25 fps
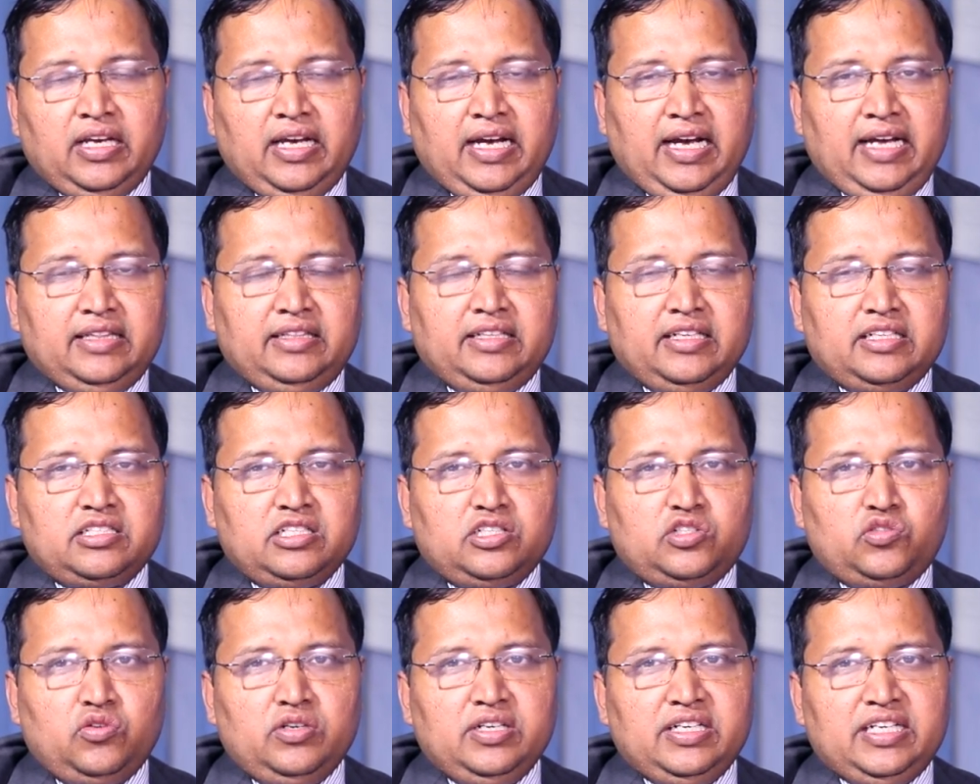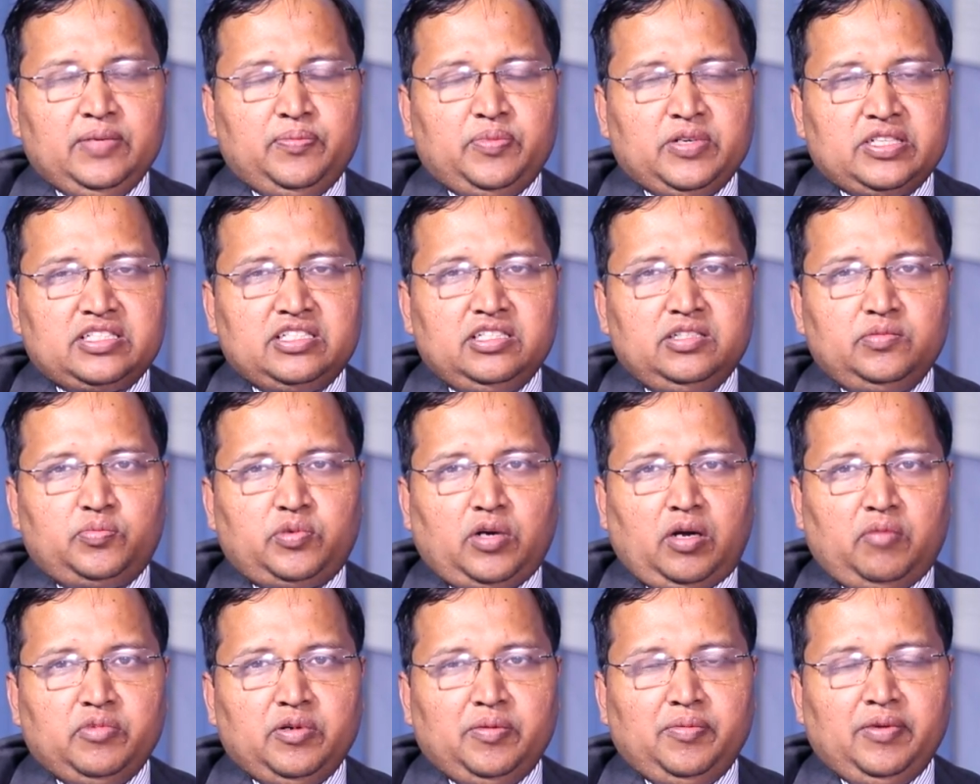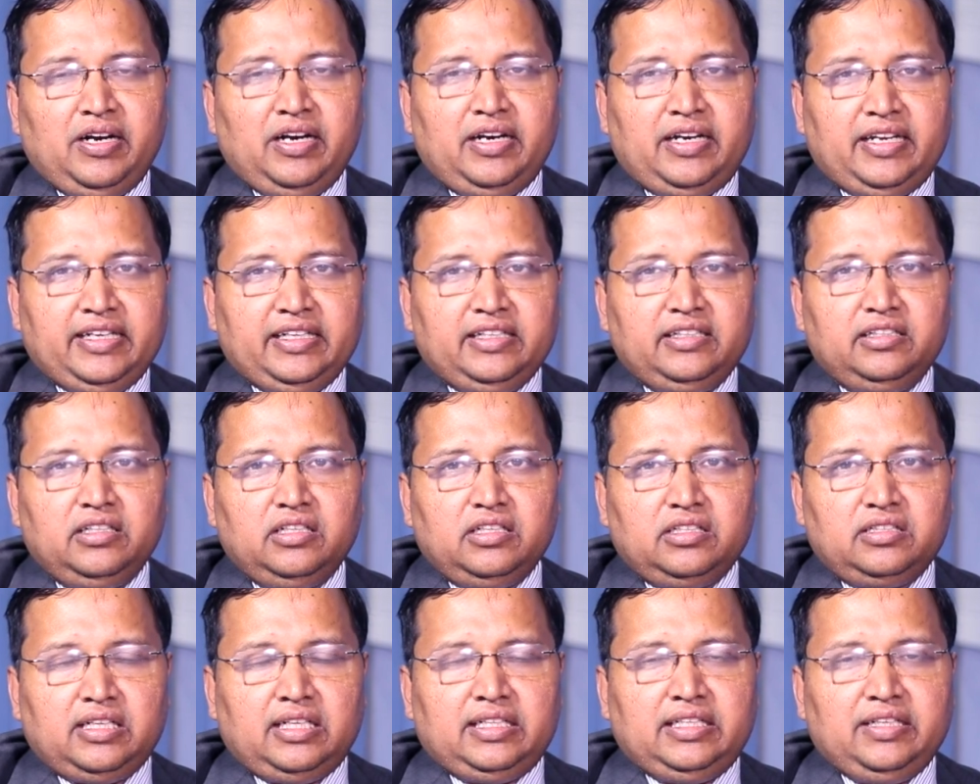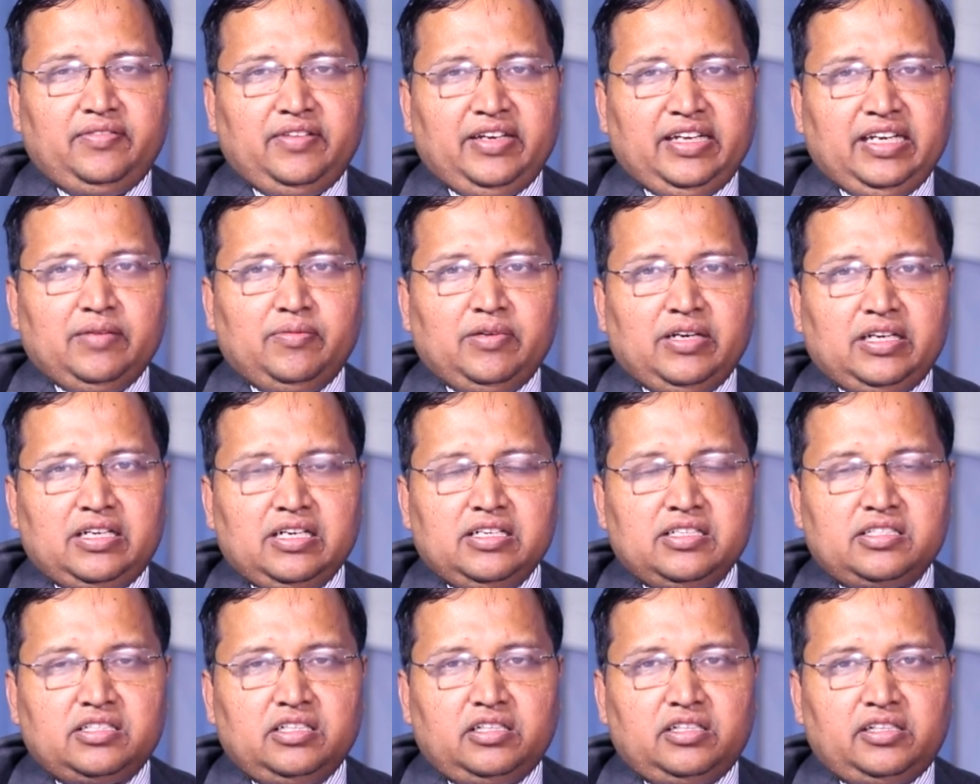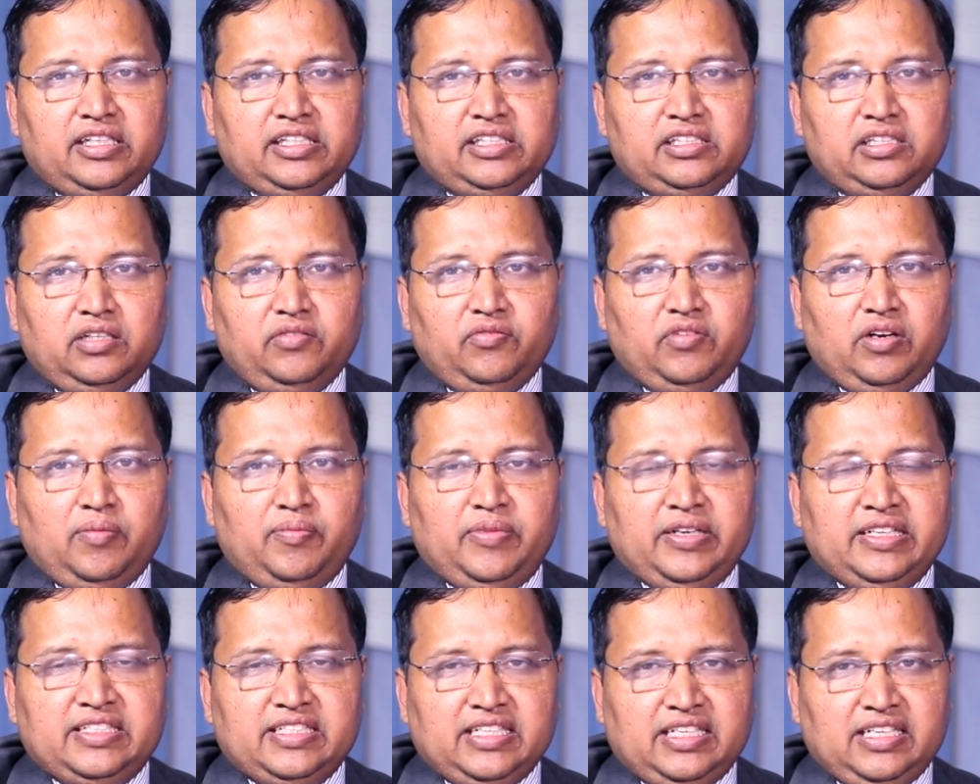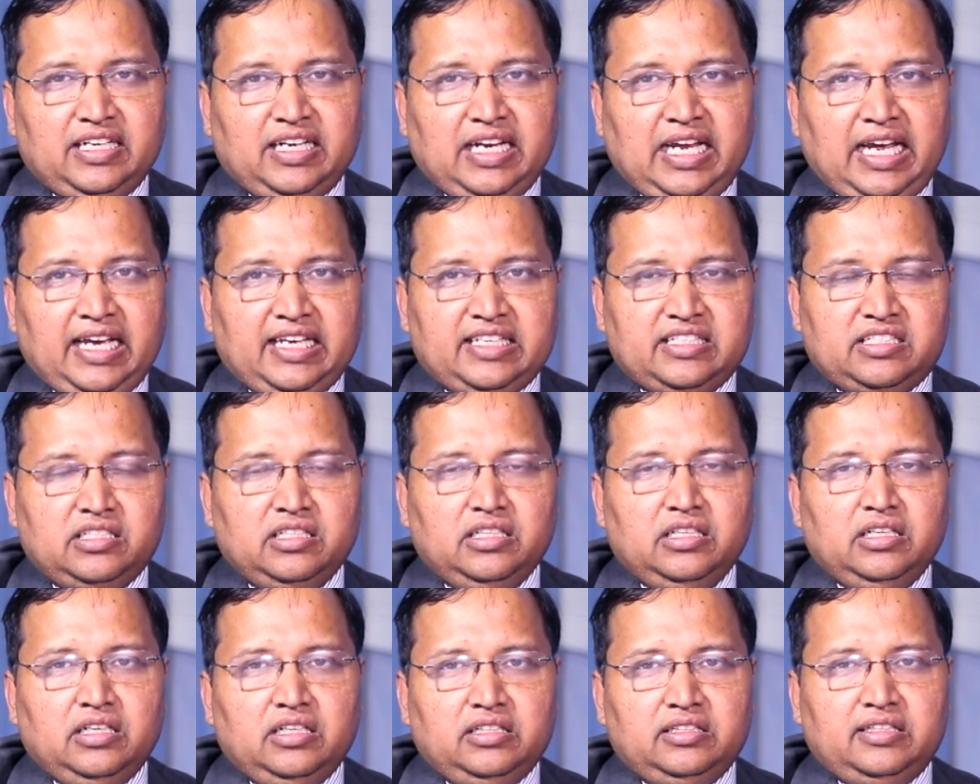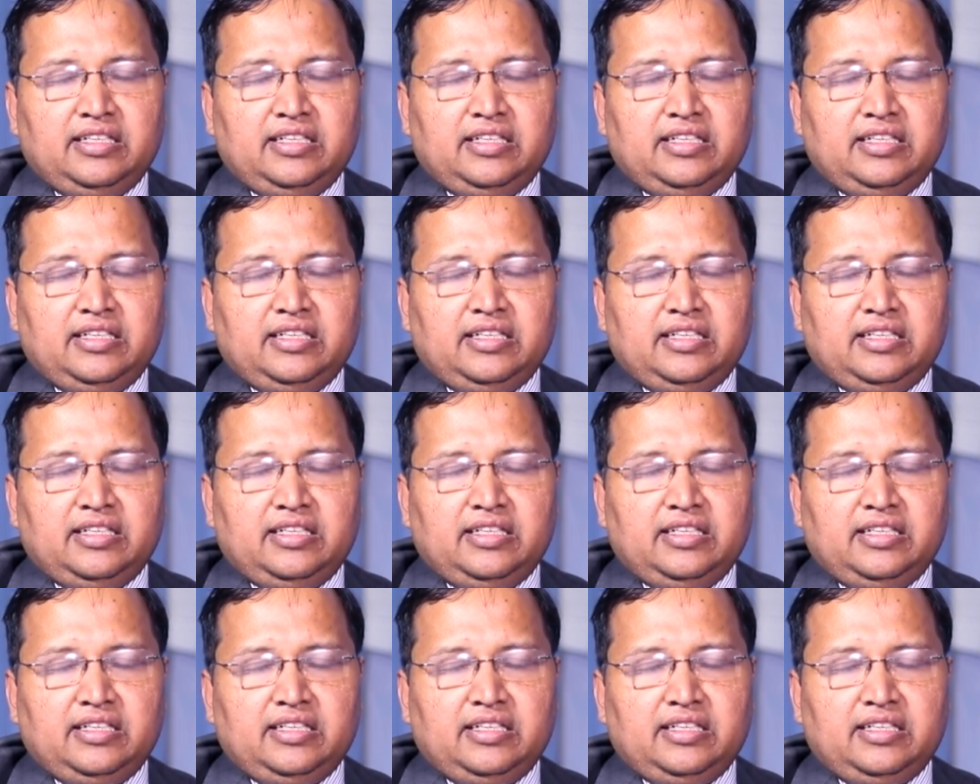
and there is a 20% probability that the variable consideration will be 10 lakhs,